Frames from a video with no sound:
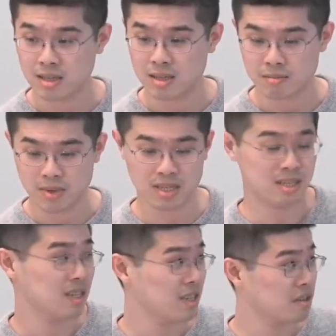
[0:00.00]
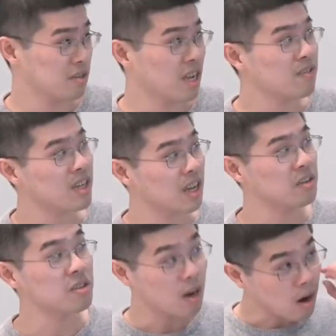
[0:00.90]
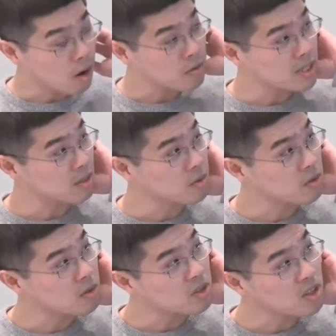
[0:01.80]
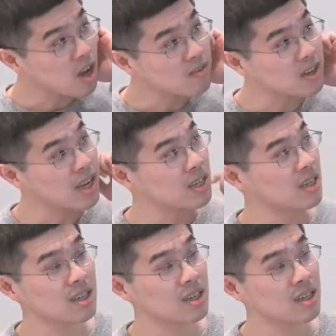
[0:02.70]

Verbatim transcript: But uh, you definitely can use our algorithm to solve like uh,